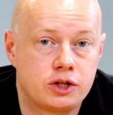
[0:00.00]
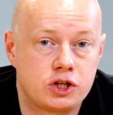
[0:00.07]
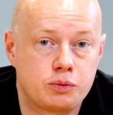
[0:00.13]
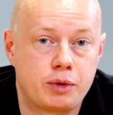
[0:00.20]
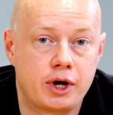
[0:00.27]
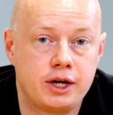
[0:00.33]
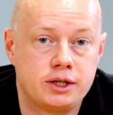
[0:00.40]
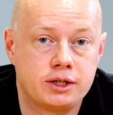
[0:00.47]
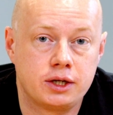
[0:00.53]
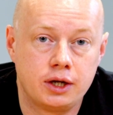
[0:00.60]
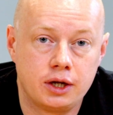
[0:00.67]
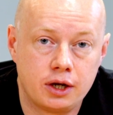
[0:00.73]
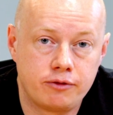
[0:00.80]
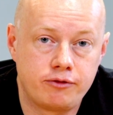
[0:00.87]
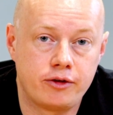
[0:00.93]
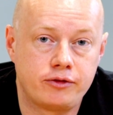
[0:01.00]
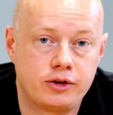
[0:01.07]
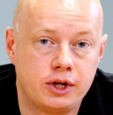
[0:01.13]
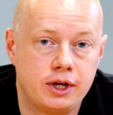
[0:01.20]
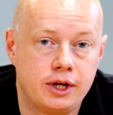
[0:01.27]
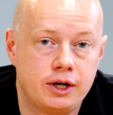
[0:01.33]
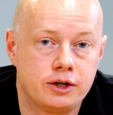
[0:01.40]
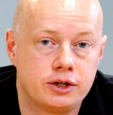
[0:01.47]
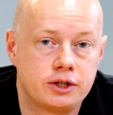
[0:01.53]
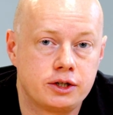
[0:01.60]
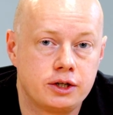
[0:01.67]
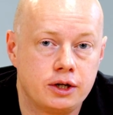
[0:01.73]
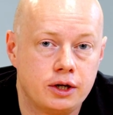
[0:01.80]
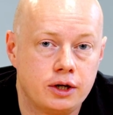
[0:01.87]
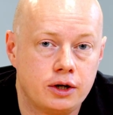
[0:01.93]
despite 15 litres